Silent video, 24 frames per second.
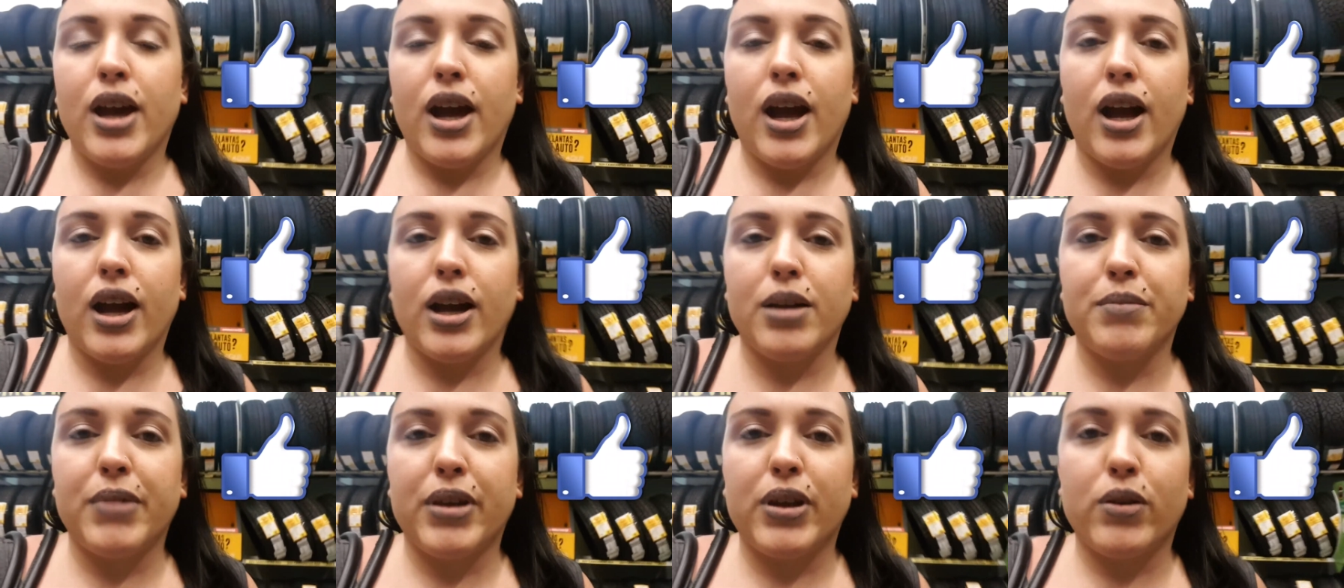
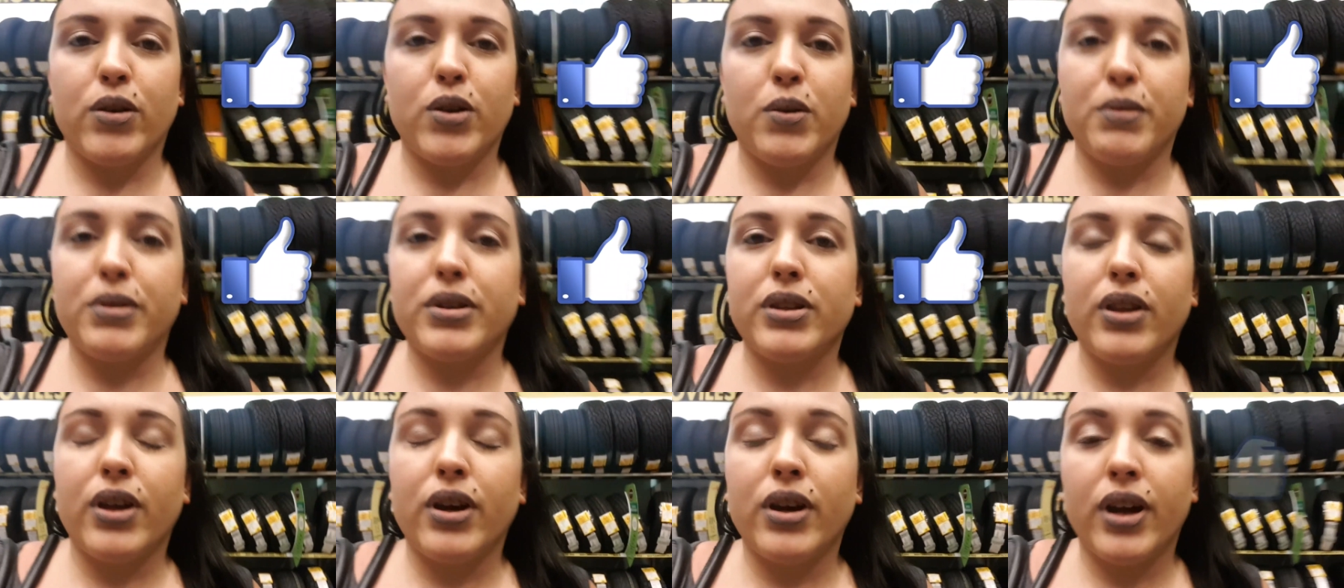um, i don't know where
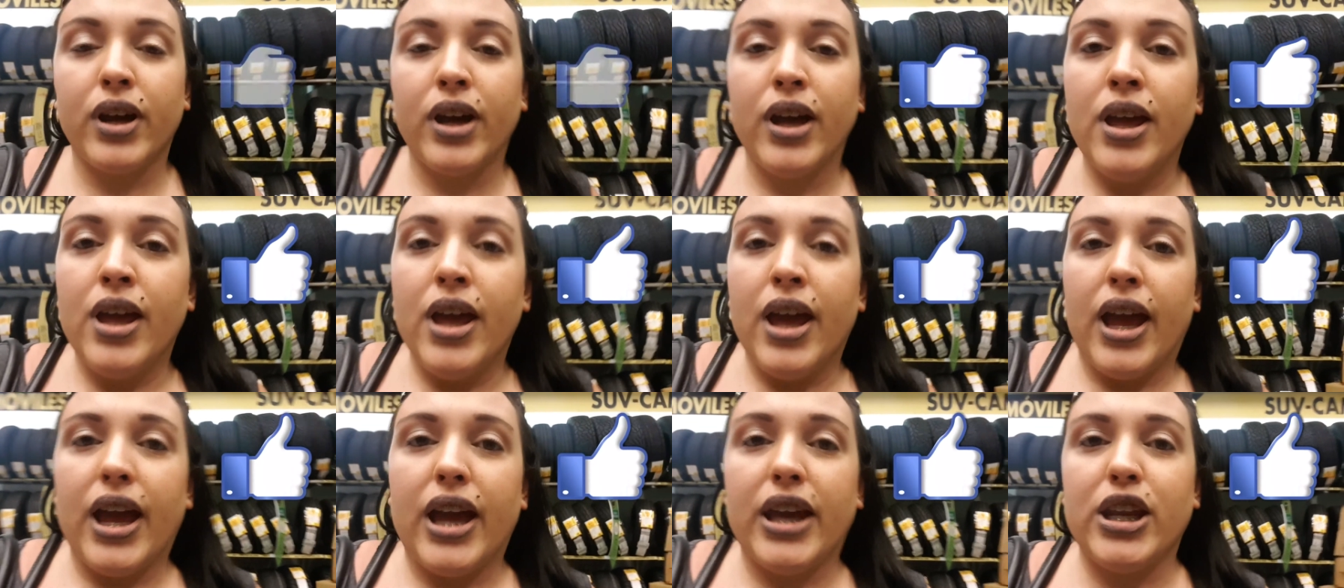to look
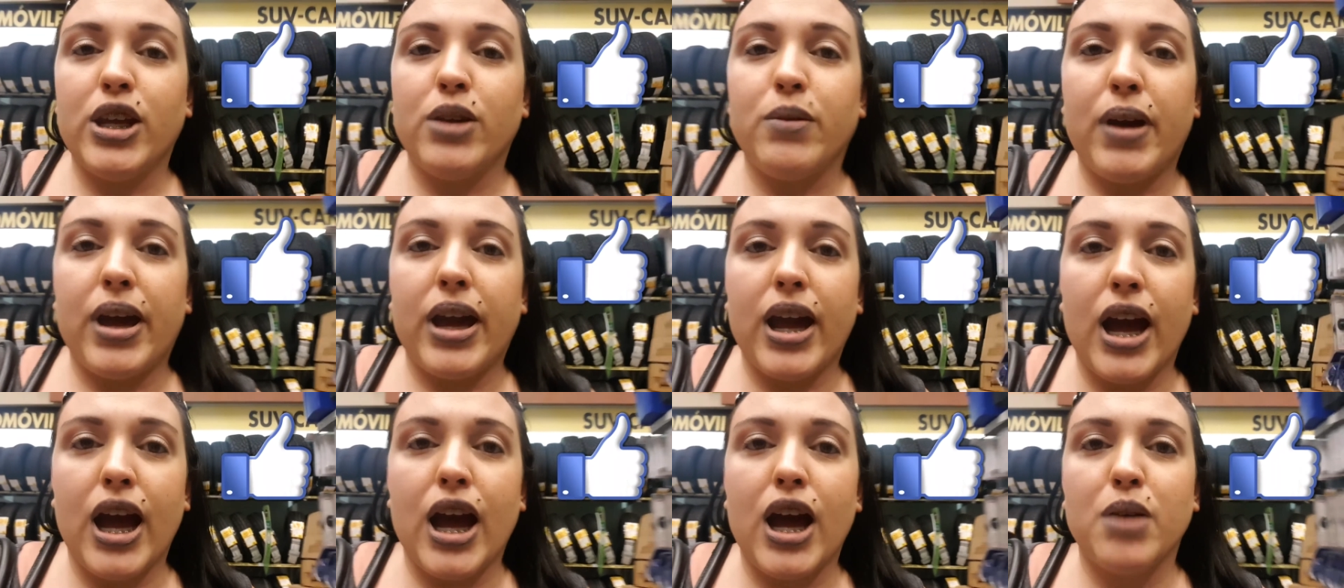
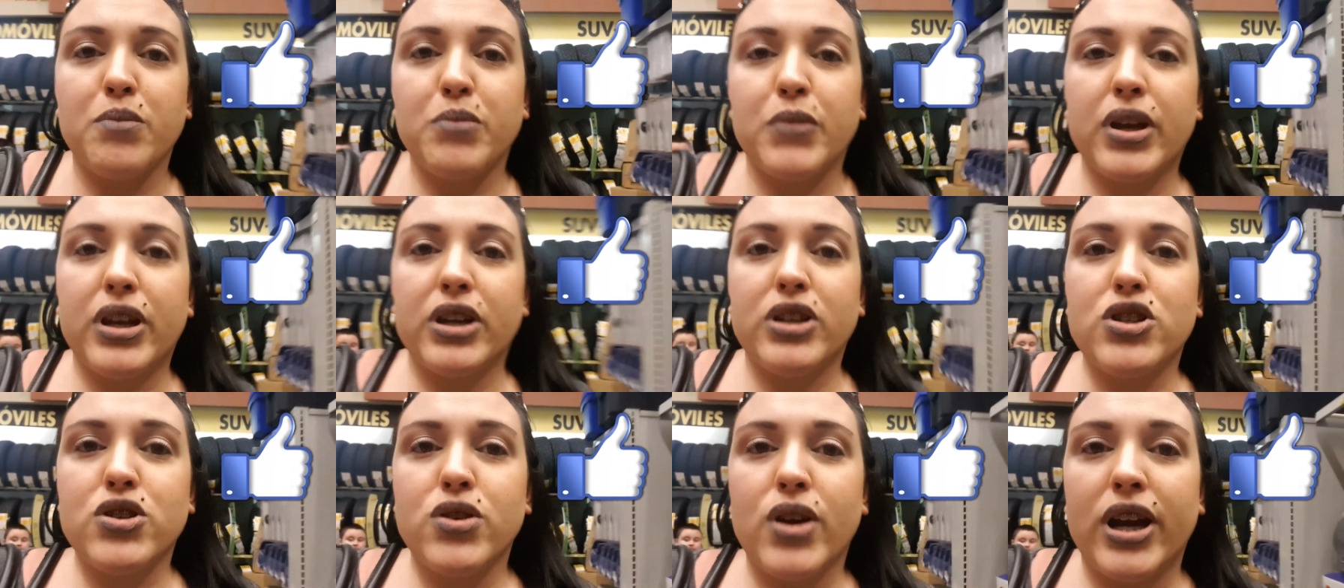anyway i'm
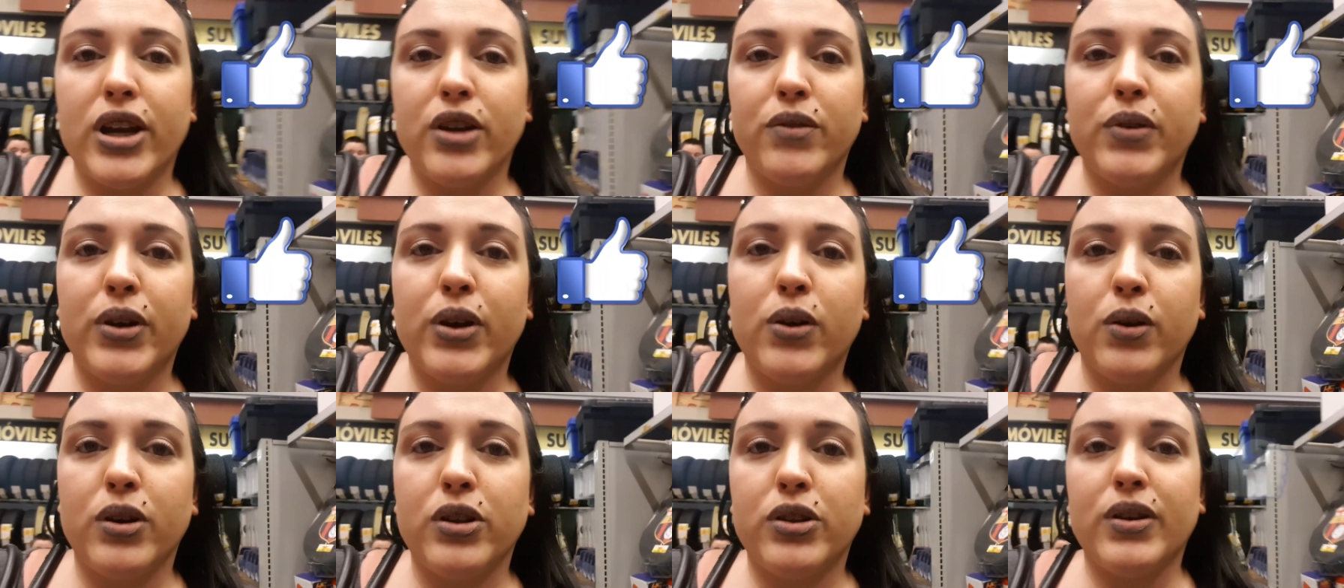gonna try to
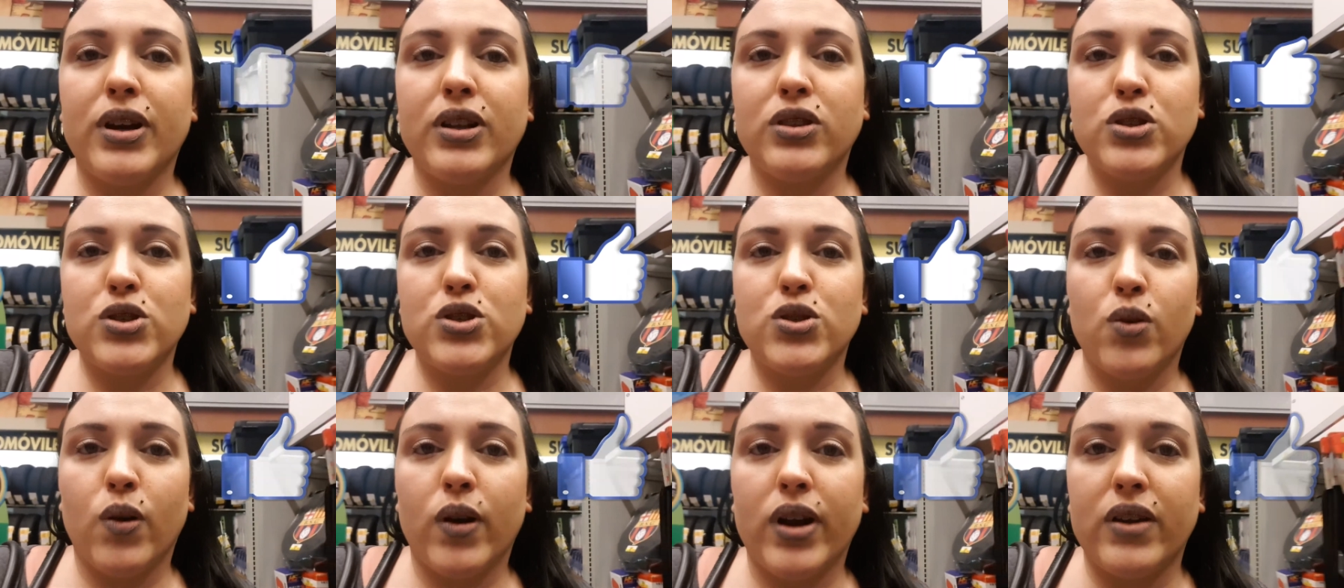record throughout
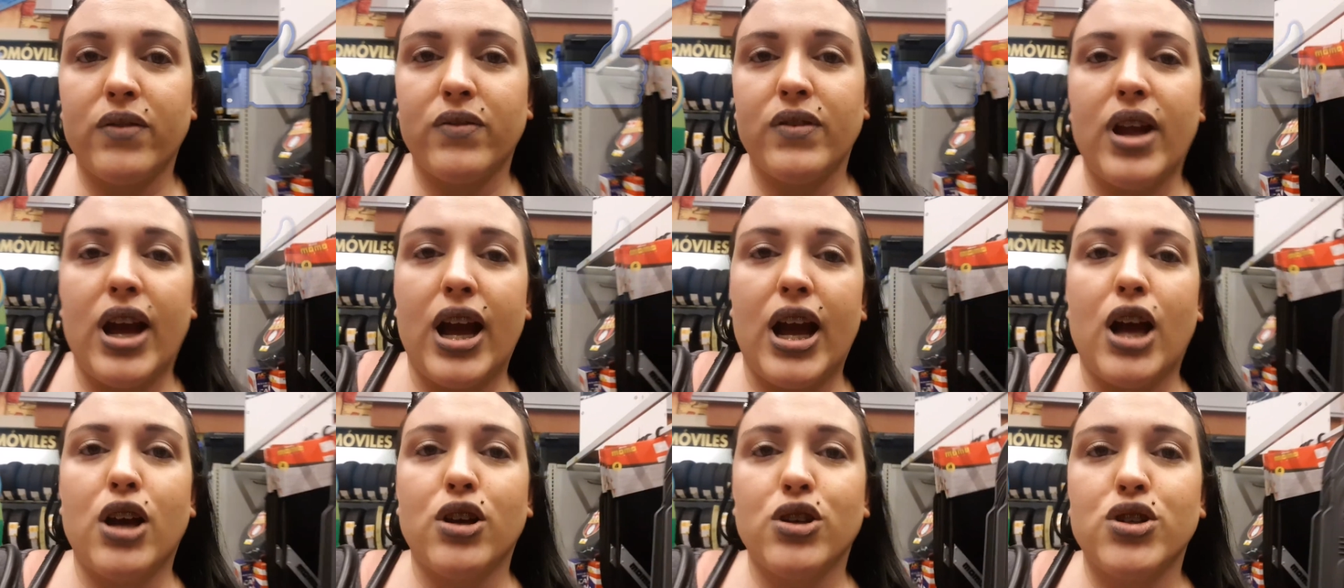the store if
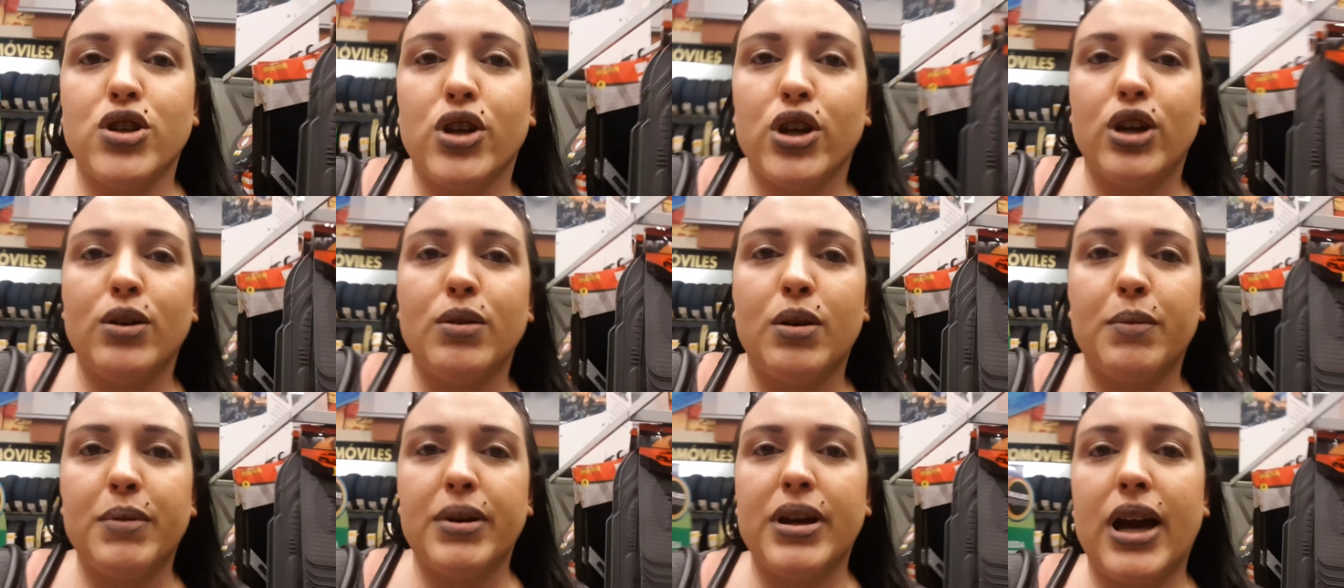not i'll show
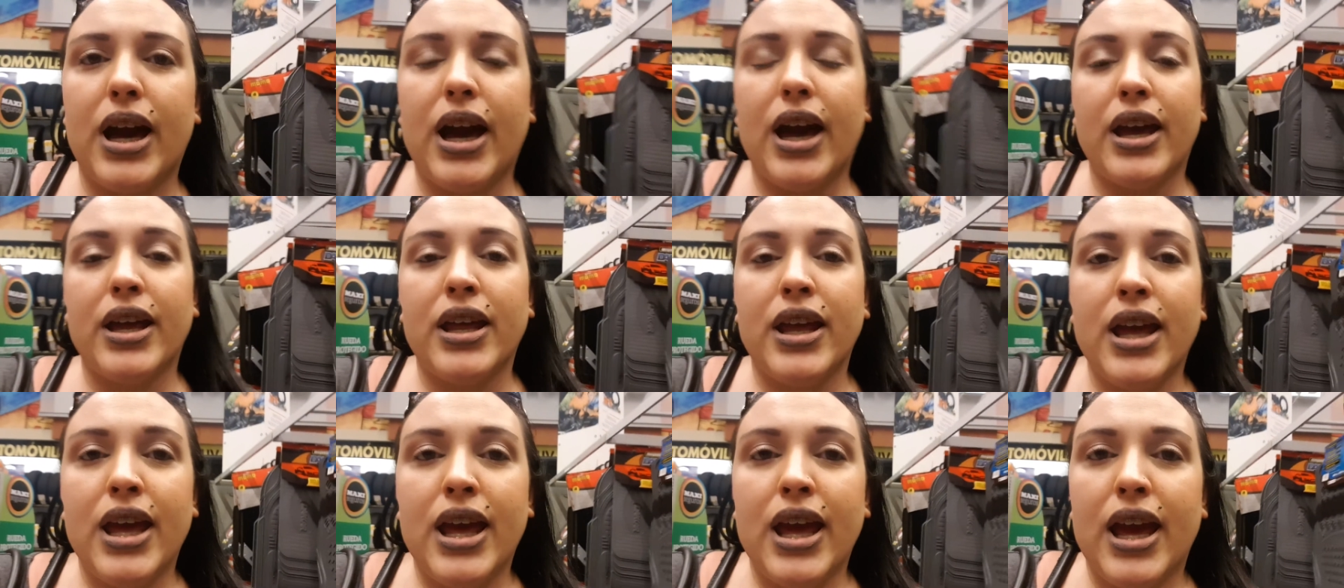you what we
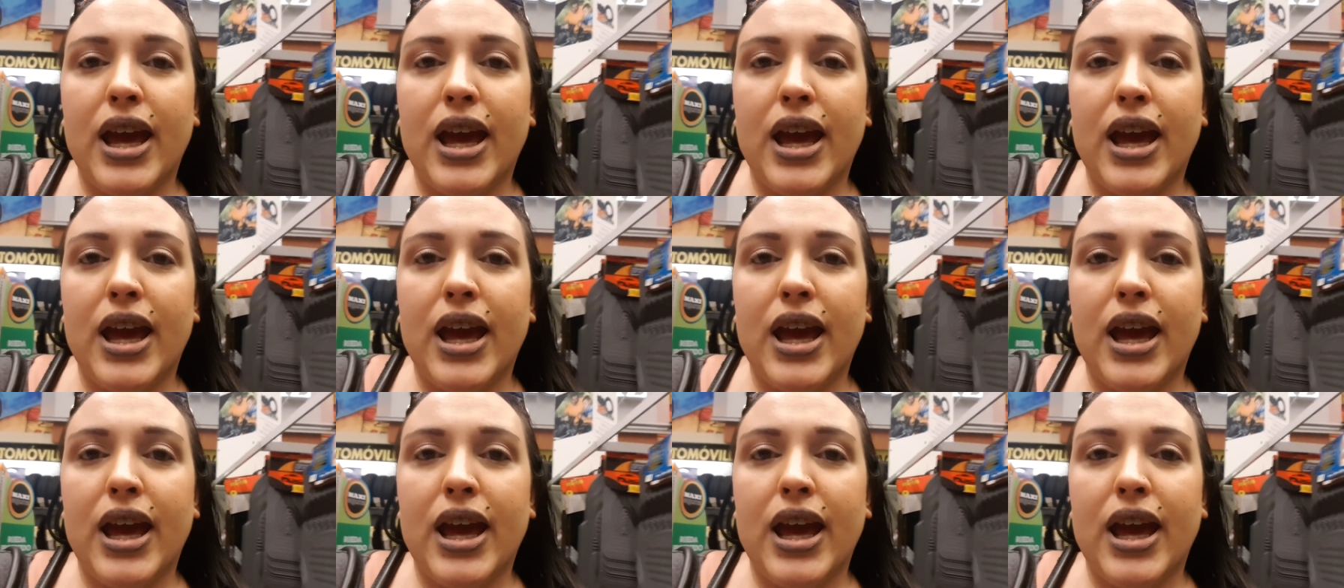got